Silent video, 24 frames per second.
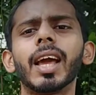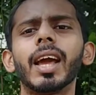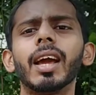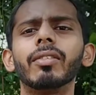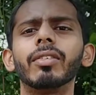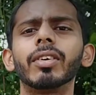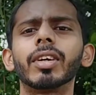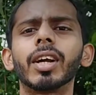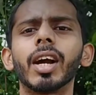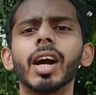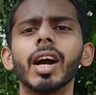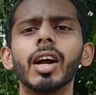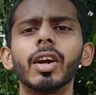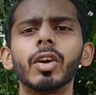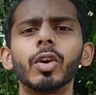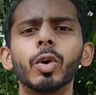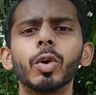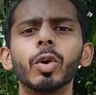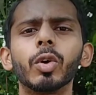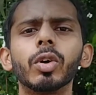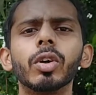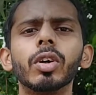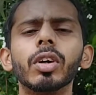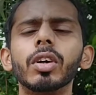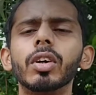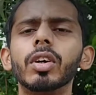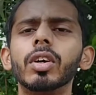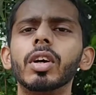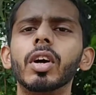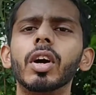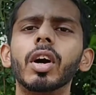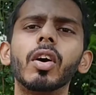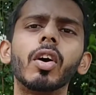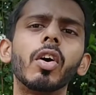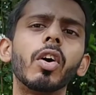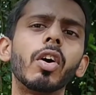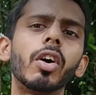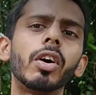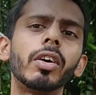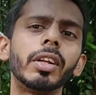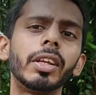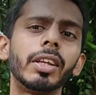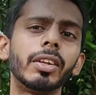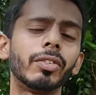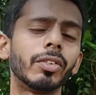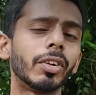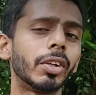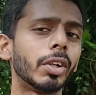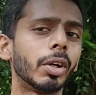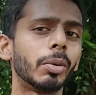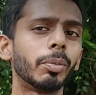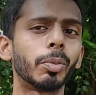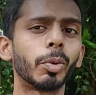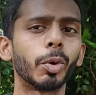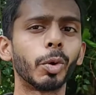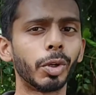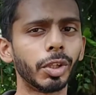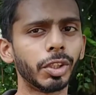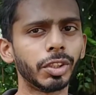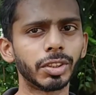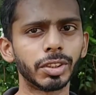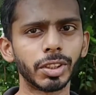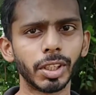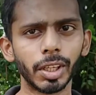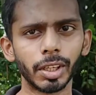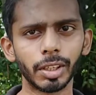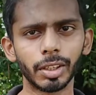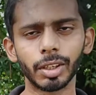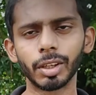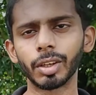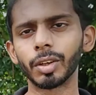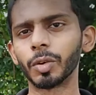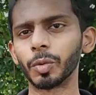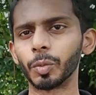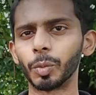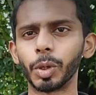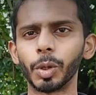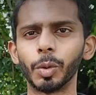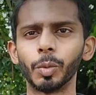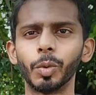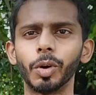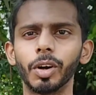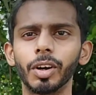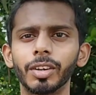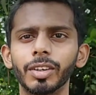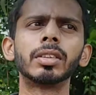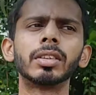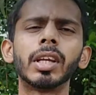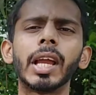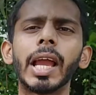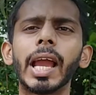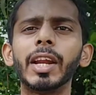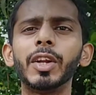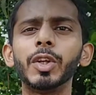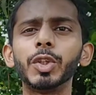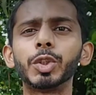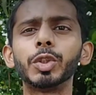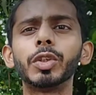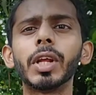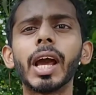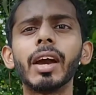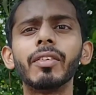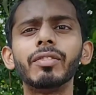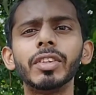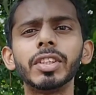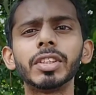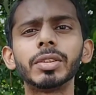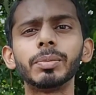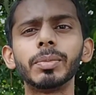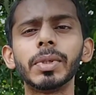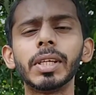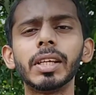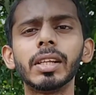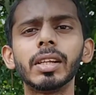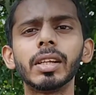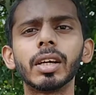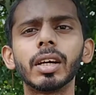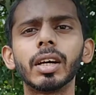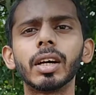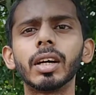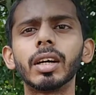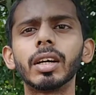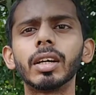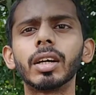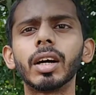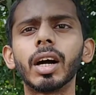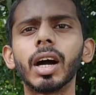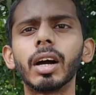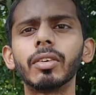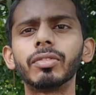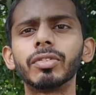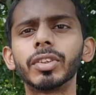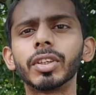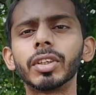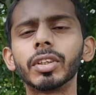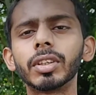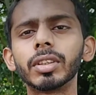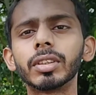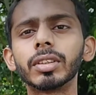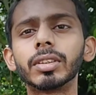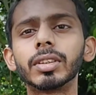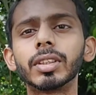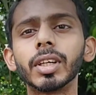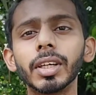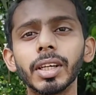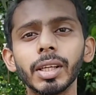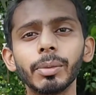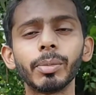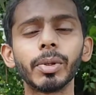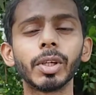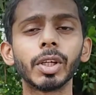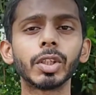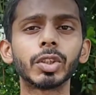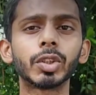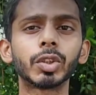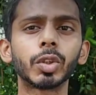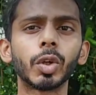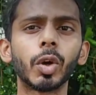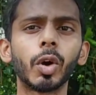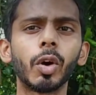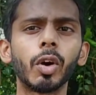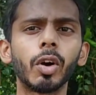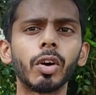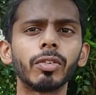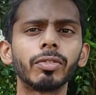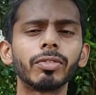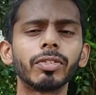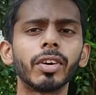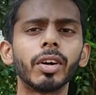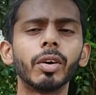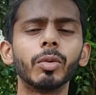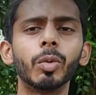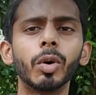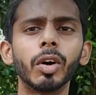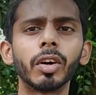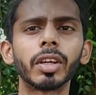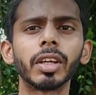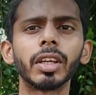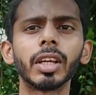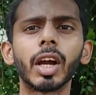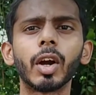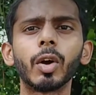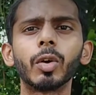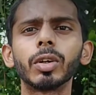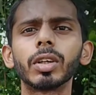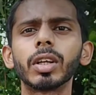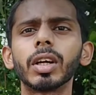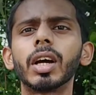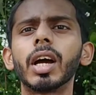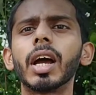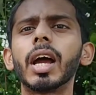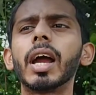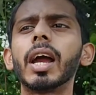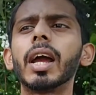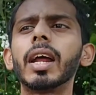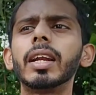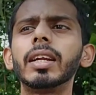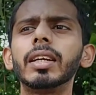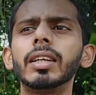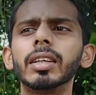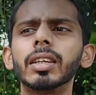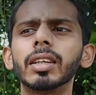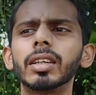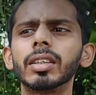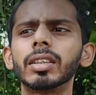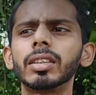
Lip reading: avocado, or even a protein shake will work. And you should have this meal after 30 minutes of working out, and